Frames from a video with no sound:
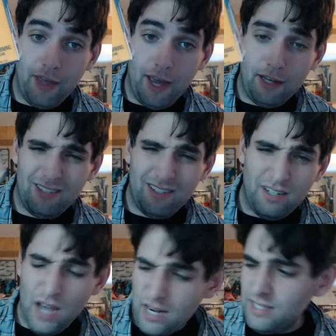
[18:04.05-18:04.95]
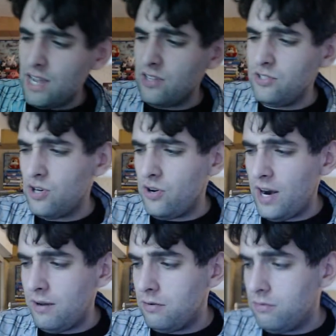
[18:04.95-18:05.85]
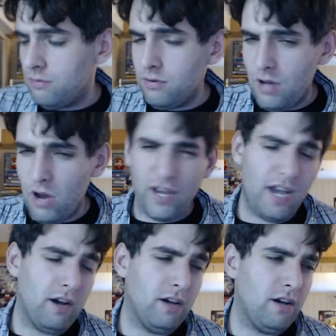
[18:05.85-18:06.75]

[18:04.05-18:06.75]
that. Not exactly sure. Okay.